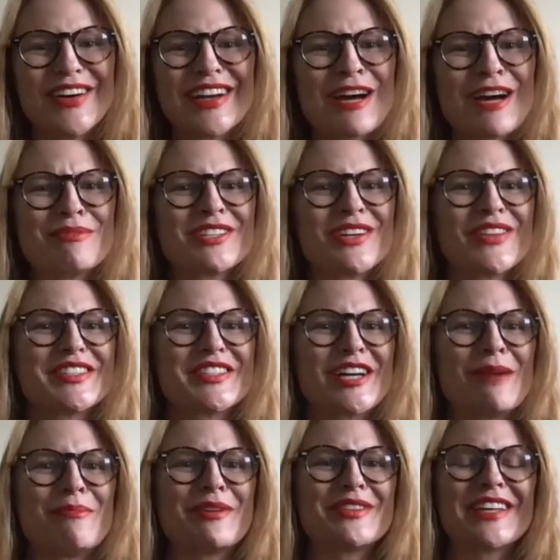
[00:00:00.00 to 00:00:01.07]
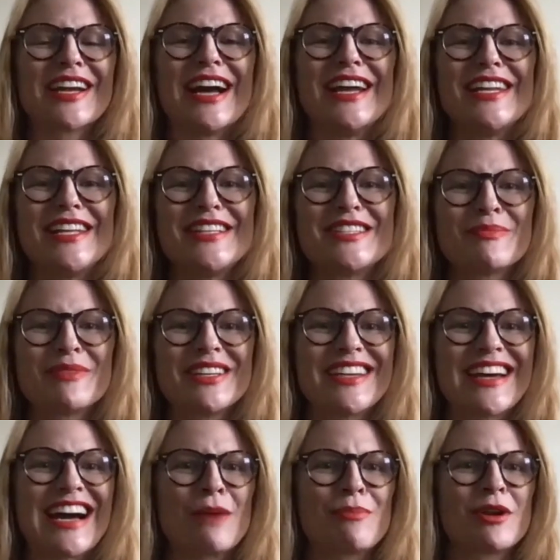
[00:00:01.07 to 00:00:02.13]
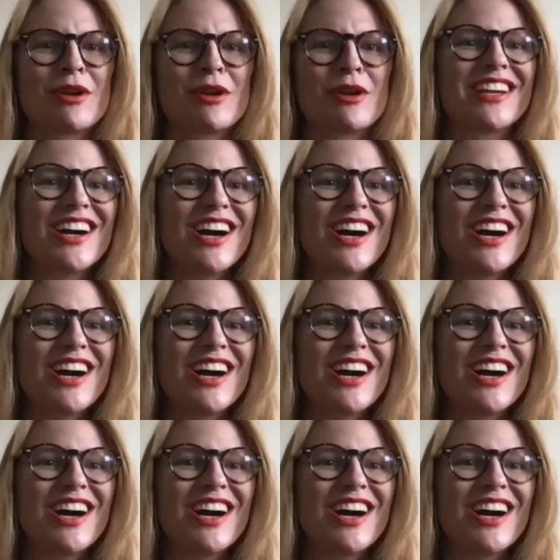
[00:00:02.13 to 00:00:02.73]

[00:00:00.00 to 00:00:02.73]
happens all the time, because like I need something to happen. I'm like,